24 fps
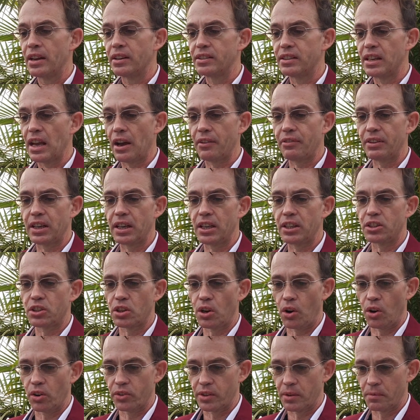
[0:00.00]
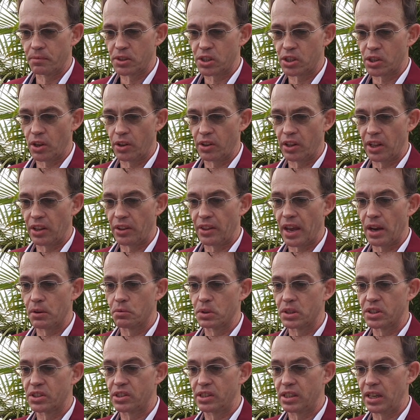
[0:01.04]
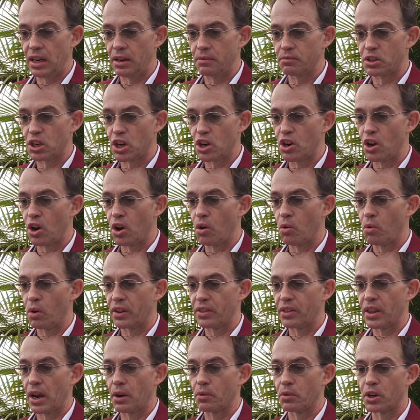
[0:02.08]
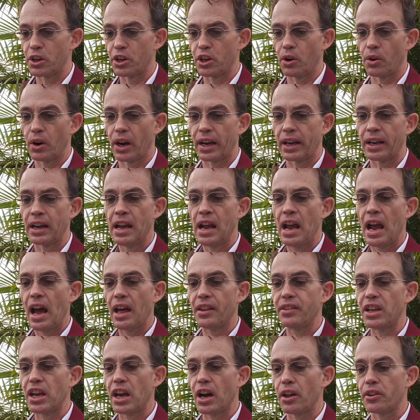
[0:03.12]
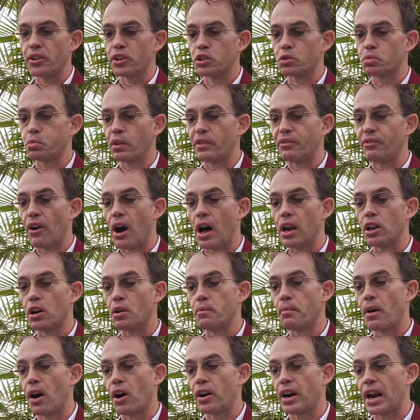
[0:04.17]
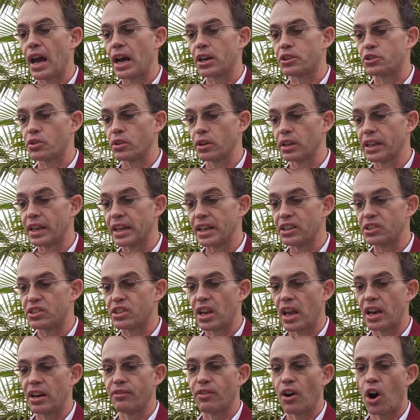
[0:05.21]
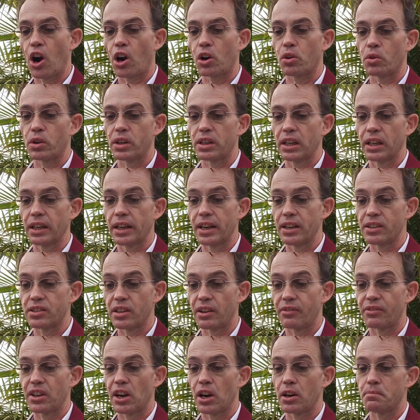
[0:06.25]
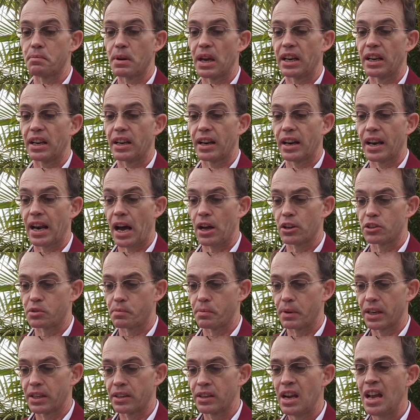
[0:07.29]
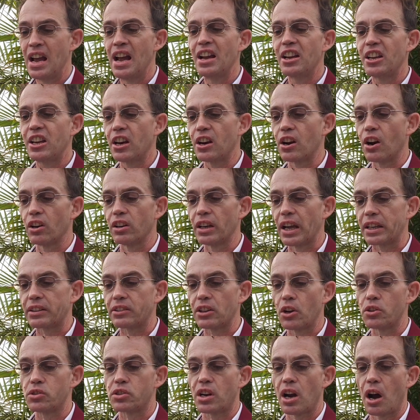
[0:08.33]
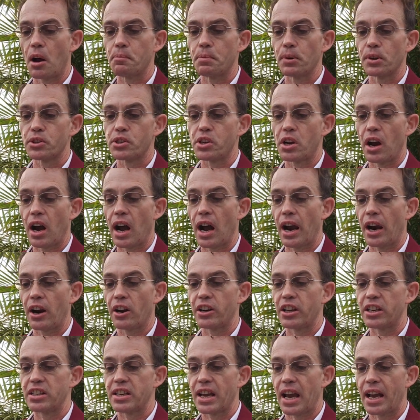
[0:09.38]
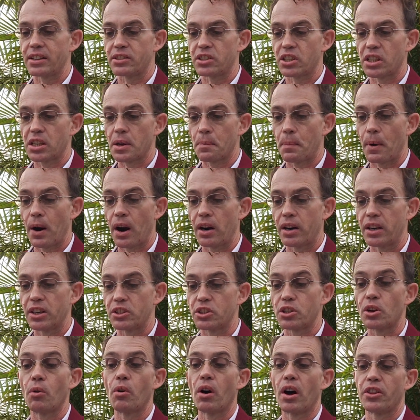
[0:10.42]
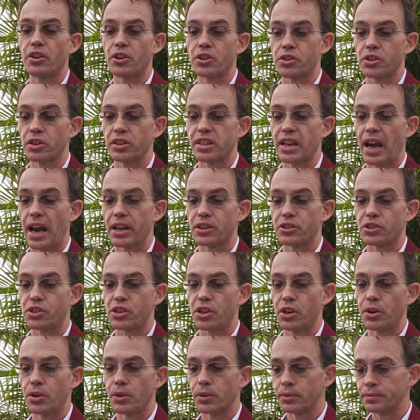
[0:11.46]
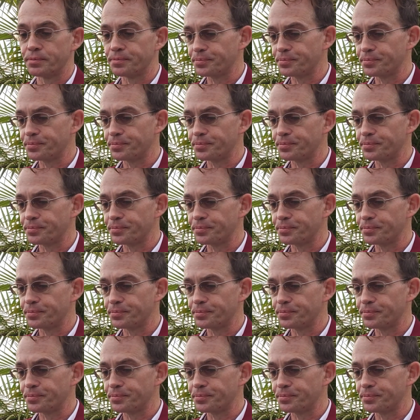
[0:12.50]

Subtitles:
Devon had told them so that they would seem to know what they were doing, and the others would follow more naturally, instead of awkwardly as if there'd been an announcement. You know, like those couples you hire to dance at the party so others'll dance too.